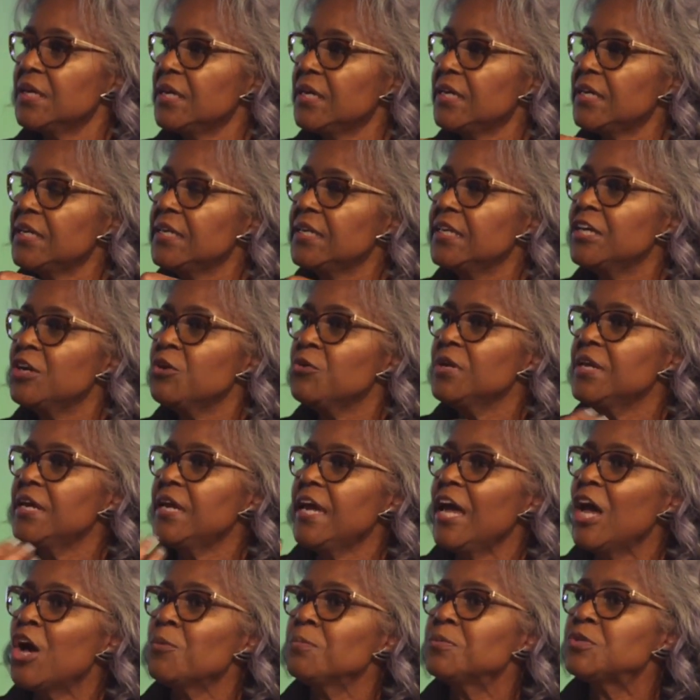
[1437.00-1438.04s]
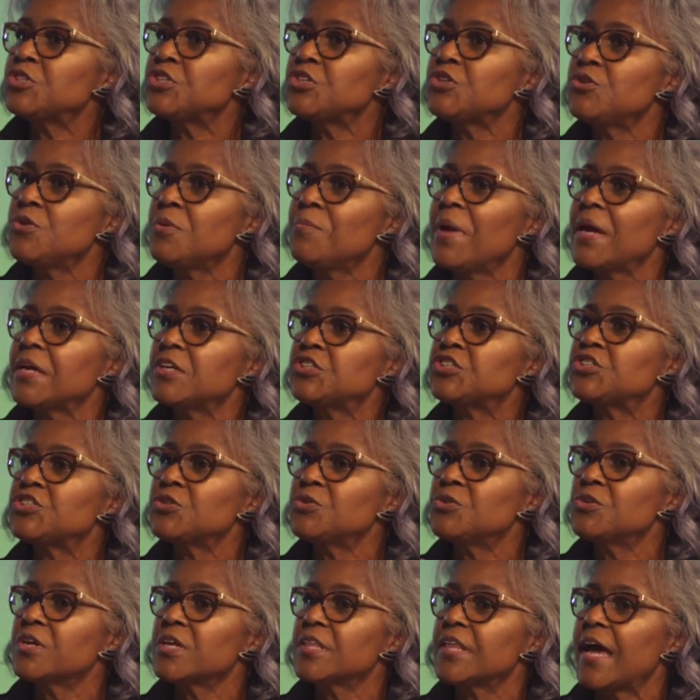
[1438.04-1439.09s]
It literally helps you to make
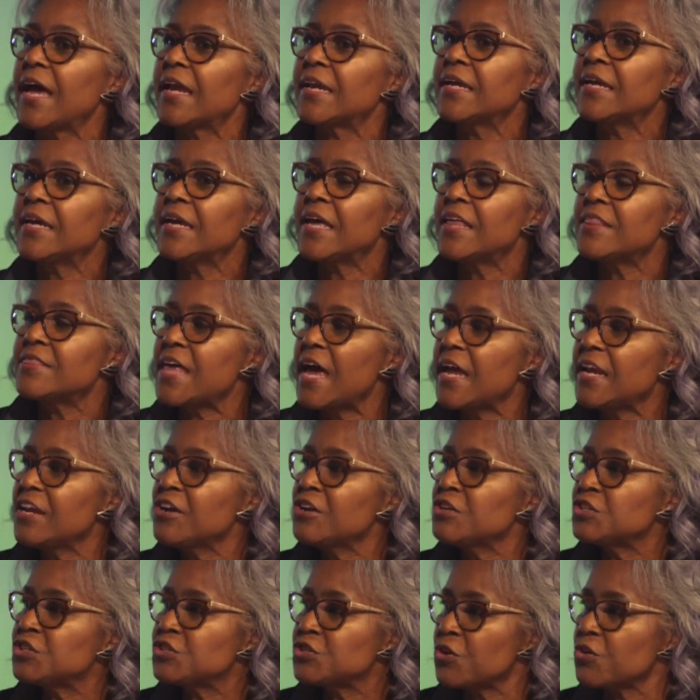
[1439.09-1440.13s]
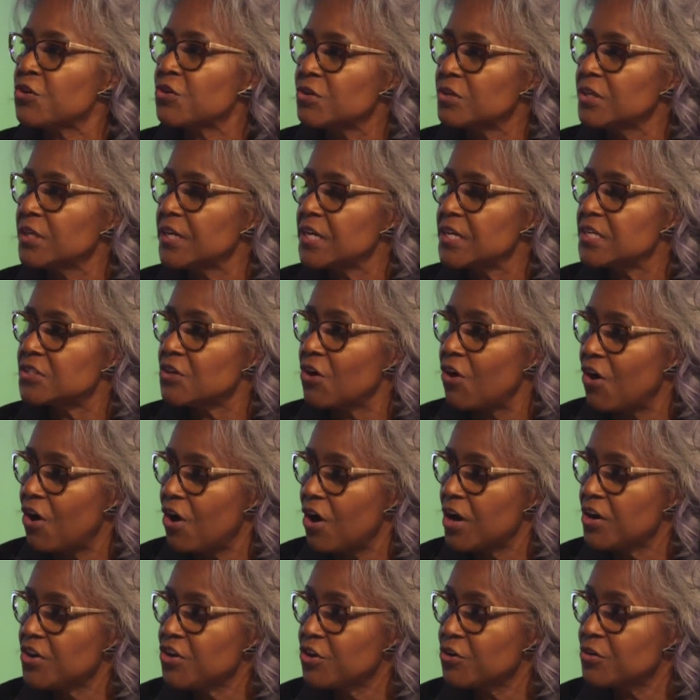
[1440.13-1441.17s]
sure that that inner circle is
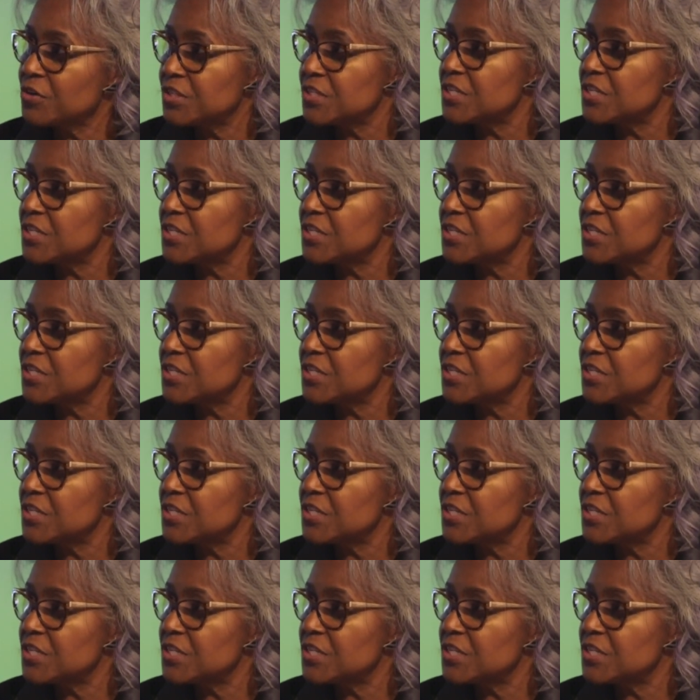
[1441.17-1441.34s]
on your